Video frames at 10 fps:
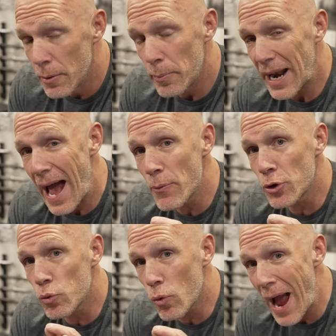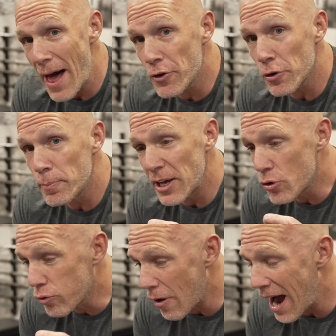but I would rather be
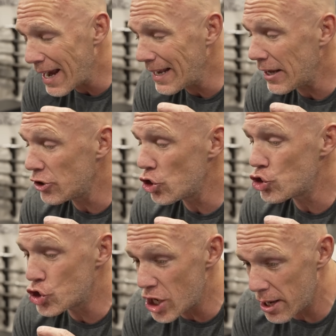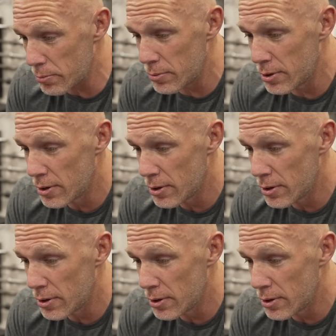crying in the gym